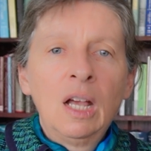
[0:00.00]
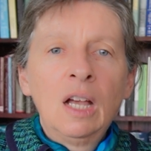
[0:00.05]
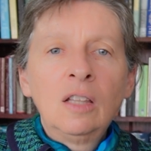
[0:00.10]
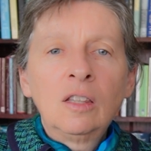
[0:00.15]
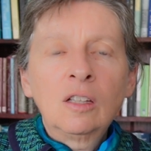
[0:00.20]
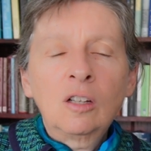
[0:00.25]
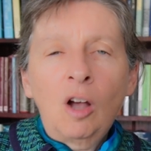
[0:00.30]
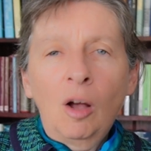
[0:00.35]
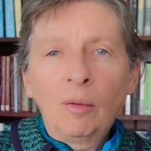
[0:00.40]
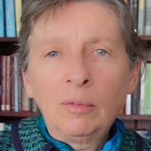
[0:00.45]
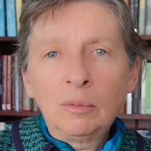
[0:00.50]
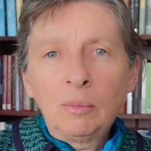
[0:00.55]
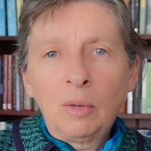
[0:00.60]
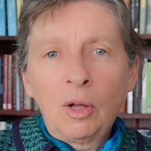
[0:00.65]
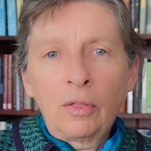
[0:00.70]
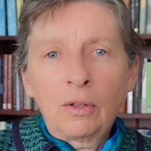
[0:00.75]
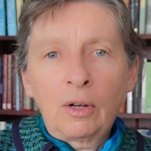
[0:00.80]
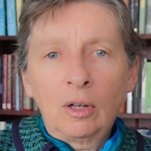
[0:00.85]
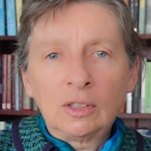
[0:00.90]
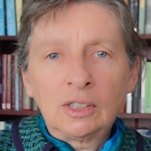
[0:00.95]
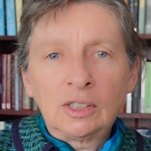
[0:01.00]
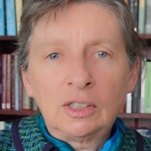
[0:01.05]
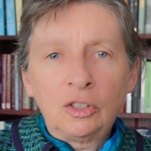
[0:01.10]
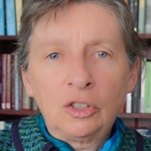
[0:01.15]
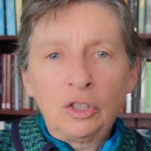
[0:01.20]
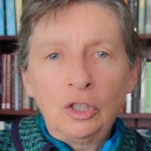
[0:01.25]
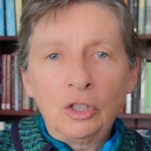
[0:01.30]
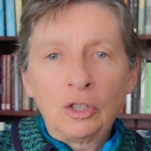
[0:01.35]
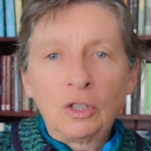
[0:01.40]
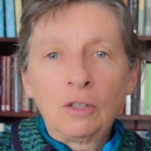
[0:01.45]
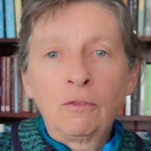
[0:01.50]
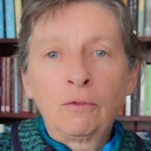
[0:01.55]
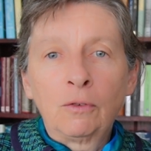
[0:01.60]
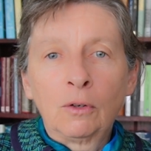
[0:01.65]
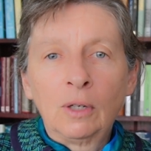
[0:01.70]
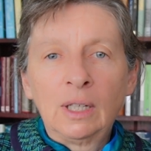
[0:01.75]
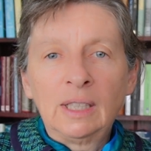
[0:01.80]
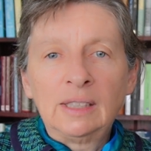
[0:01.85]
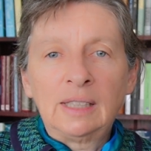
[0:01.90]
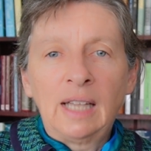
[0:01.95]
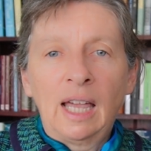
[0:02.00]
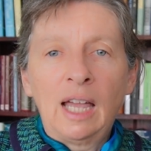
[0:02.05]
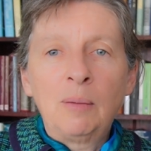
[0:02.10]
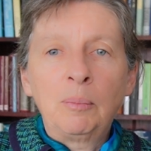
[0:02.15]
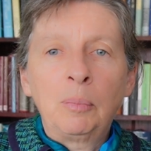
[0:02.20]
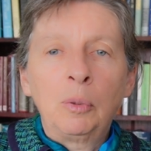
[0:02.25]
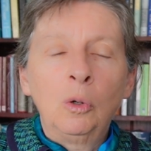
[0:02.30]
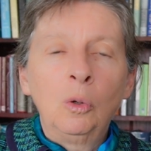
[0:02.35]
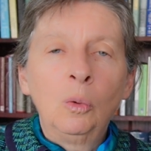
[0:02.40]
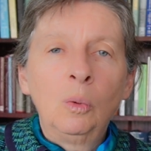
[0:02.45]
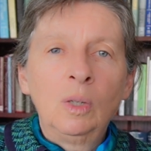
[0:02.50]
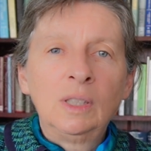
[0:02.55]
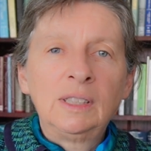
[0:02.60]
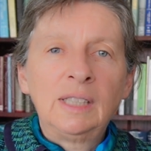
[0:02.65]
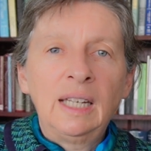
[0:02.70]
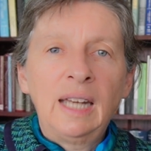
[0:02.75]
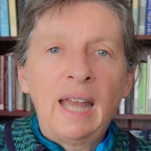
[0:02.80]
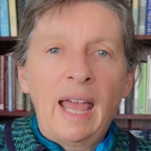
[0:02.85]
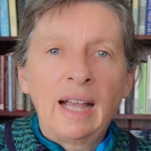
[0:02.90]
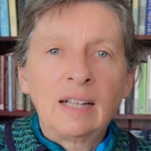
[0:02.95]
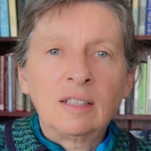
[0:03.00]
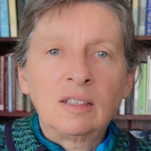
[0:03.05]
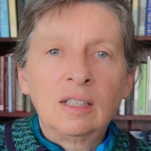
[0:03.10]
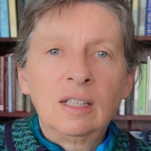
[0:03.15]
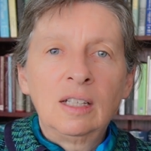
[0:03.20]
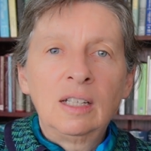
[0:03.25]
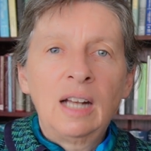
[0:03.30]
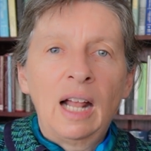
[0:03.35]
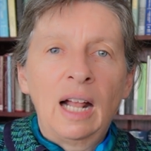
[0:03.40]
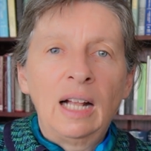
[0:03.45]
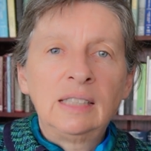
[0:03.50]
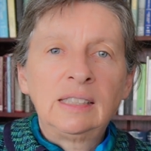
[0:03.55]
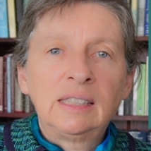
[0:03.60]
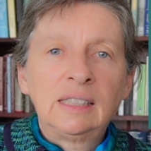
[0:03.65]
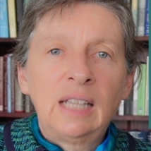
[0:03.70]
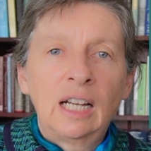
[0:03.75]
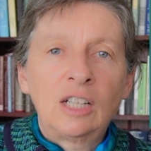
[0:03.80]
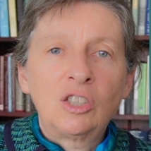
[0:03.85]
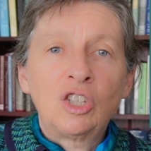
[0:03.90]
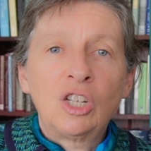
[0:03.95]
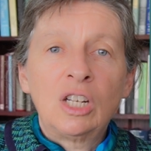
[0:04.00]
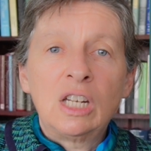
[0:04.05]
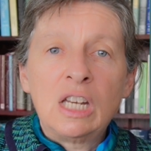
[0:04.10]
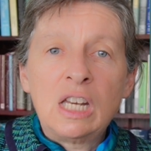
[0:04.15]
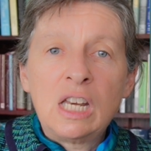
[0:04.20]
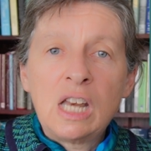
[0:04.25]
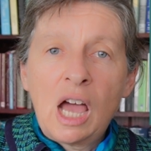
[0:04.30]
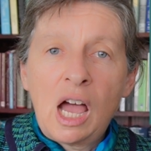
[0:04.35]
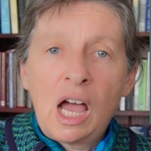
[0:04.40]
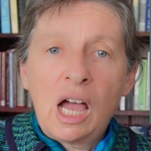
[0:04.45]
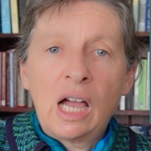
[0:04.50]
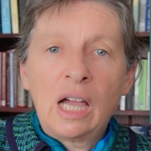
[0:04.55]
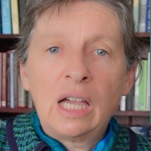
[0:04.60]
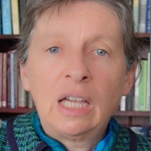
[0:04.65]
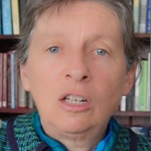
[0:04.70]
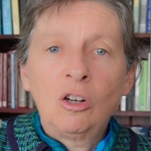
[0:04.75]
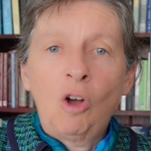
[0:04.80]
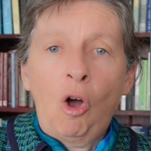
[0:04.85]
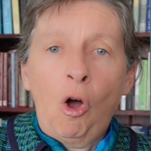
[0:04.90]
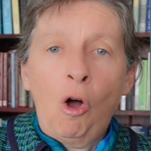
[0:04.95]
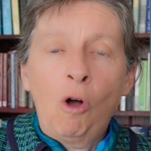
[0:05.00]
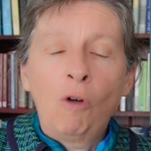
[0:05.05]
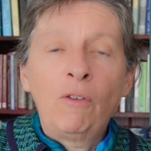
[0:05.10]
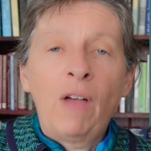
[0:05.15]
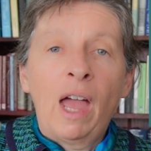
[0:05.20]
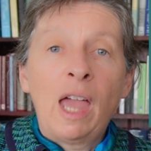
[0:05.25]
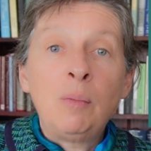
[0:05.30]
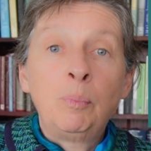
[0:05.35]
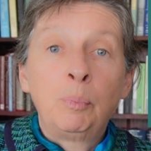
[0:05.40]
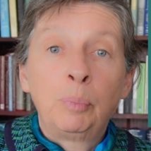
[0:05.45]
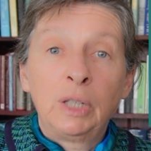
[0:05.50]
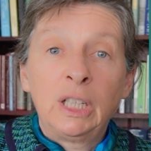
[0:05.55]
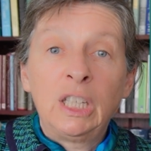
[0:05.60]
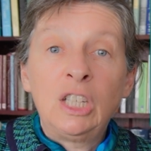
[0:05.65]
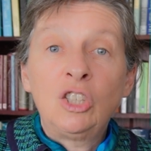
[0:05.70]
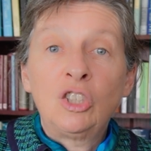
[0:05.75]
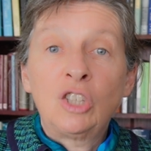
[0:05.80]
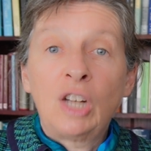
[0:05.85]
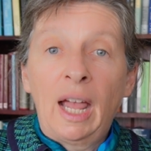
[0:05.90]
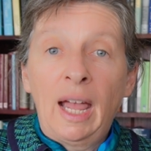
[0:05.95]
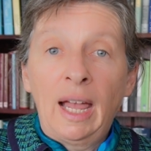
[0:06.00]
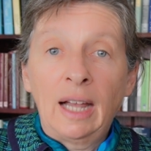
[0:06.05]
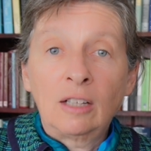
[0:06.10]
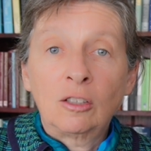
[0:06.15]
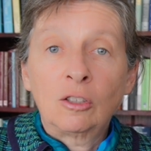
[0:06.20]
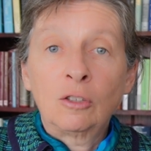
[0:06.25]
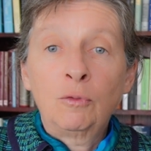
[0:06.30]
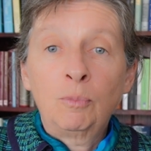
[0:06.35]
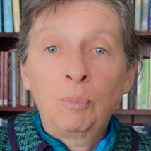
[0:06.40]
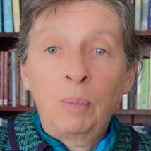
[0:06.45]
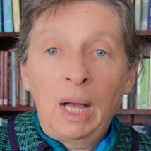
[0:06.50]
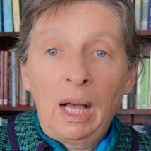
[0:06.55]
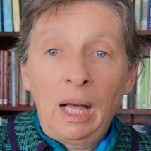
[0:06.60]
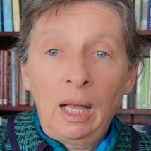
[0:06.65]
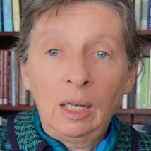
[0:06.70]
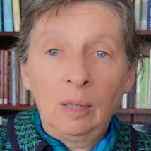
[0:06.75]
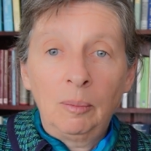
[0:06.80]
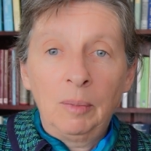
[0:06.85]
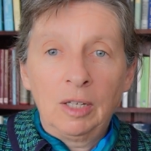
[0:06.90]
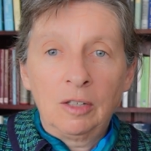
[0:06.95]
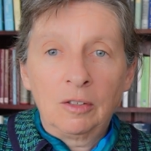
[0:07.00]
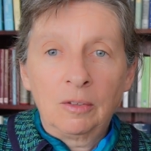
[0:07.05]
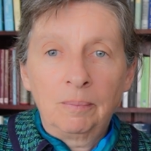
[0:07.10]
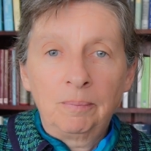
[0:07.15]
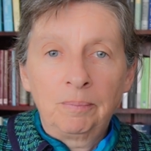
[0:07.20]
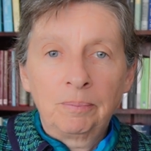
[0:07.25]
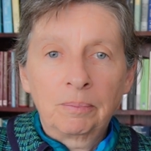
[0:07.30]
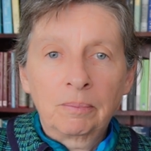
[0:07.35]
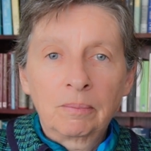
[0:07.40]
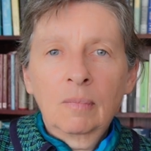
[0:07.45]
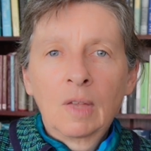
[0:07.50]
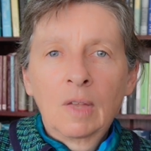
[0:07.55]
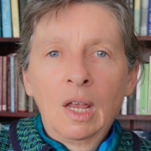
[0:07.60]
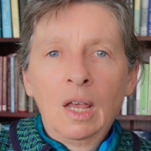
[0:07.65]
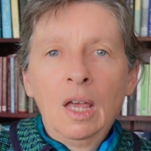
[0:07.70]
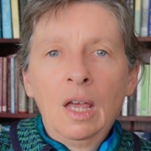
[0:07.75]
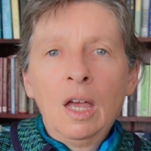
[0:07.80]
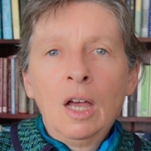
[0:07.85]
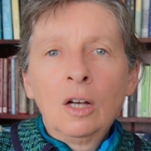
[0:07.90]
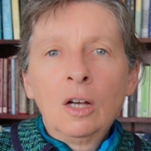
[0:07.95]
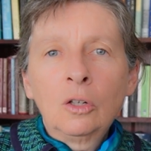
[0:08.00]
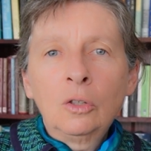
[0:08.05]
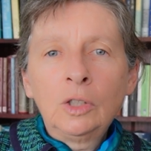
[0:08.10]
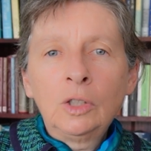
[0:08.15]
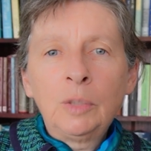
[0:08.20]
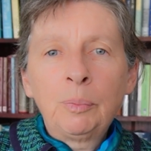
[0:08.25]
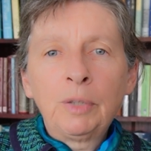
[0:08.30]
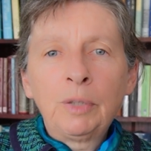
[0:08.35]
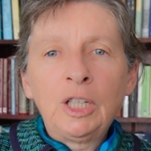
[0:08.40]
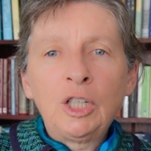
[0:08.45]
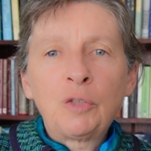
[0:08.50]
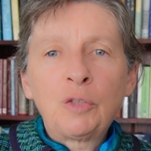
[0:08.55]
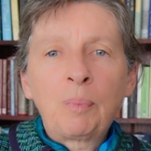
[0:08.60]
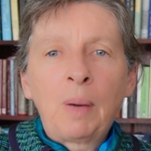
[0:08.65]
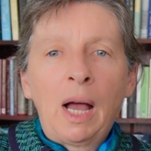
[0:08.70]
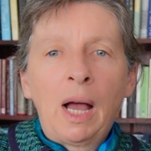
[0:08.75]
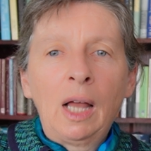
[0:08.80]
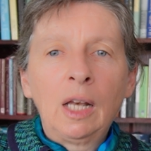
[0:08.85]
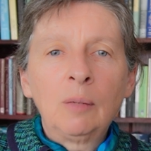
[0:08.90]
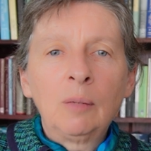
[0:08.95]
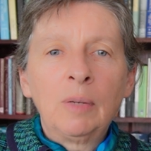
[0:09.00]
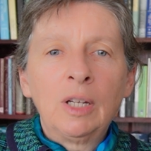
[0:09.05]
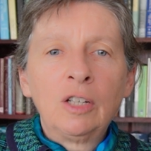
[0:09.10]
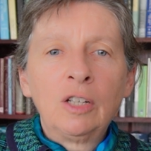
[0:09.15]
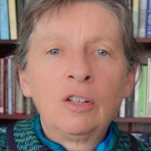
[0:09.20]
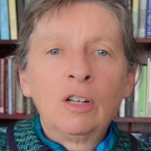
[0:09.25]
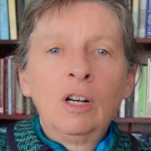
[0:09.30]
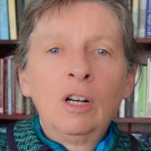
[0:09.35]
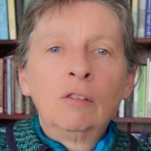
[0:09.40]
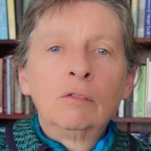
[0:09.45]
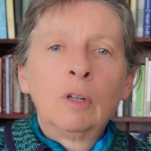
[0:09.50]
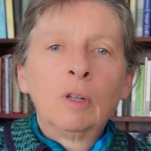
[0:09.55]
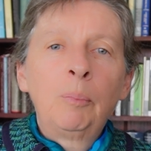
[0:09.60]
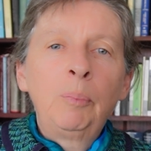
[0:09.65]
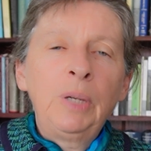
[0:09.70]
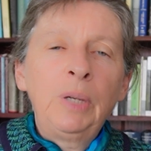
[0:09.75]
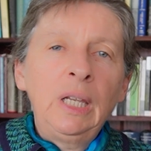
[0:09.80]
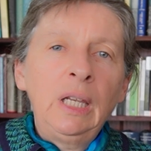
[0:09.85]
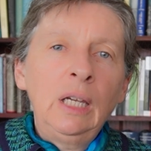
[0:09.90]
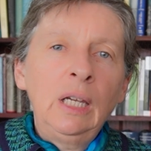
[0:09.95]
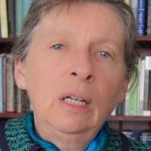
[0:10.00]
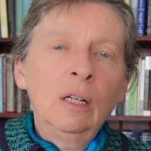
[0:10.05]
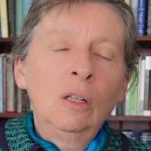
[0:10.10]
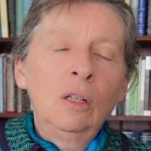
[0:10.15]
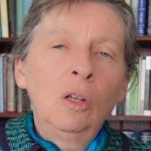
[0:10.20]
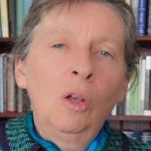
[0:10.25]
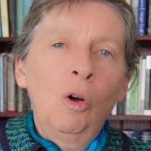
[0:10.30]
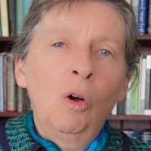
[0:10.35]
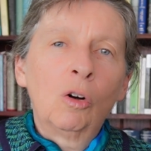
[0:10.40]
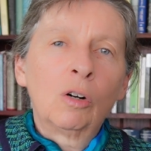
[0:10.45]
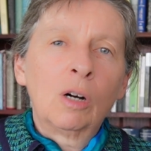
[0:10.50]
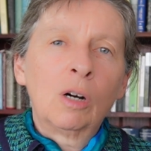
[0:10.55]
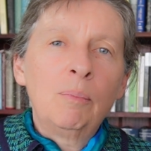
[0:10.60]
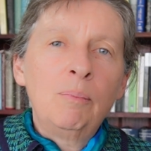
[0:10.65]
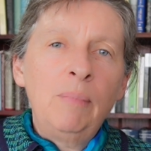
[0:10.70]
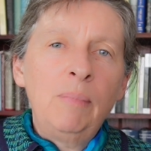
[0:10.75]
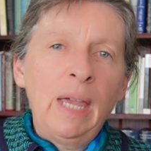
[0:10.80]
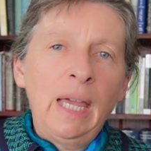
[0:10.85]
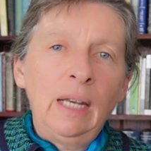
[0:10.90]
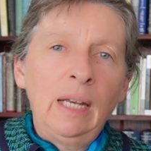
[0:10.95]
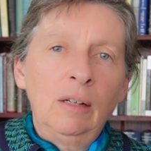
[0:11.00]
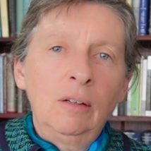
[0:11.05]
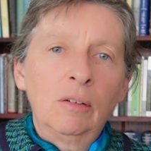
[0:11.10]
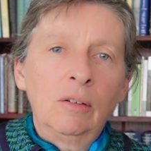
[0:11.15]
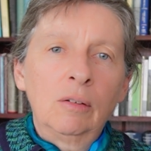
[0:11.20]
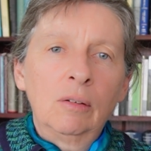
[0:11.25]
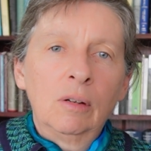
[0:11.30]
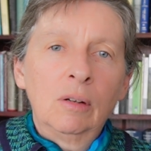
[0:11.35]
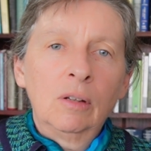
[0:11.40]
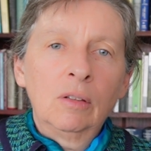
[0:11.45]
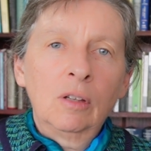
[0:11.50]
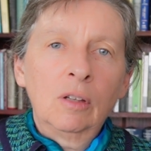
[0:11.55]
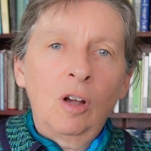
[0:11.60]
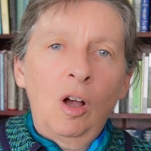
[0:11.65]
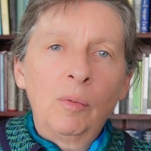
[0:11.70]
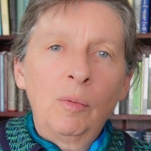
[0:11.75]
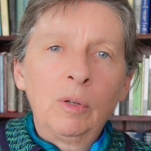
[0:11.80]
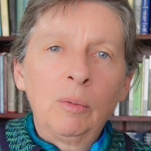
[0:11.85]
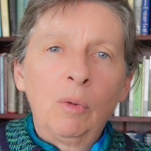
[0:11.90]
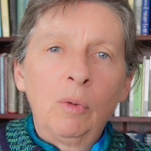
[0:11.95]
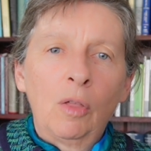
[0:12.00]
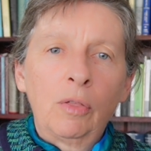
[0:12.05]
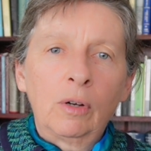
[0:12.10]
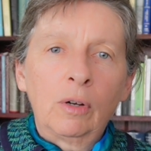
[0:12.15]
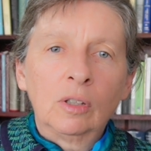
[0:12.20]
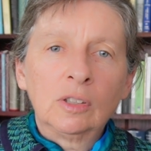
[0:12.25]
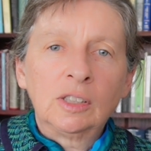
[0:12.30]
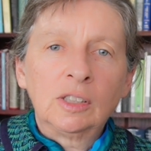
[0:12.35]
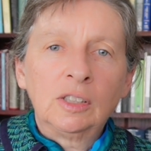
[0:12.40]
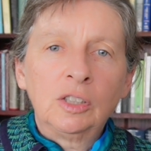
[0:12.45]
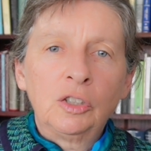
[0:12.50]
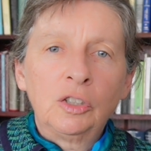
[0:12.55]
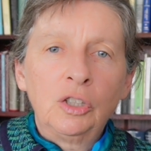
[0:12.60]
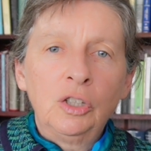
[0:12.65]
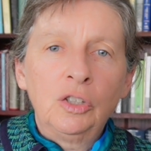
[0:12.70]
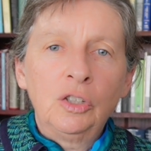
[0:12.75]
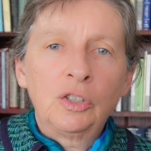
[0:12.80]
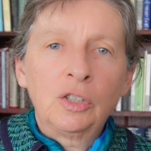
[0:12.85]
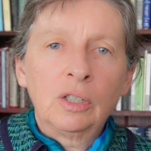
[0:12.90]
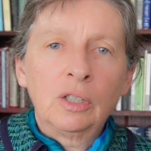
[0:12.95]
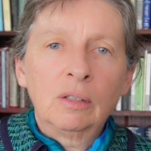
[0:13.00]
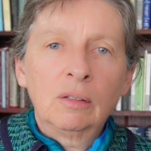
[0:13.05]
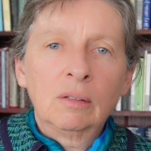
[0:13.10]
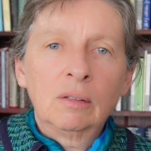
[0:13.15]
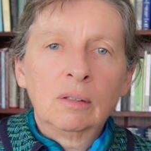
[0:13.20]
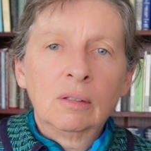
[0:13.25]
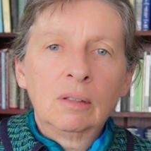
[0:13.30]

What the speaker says: The Commonwealth Constitution, for example, was enacted as Section 9 of a British Act of Parliament. Could the British Parliament repeal or amend the Commonwealth Constitution,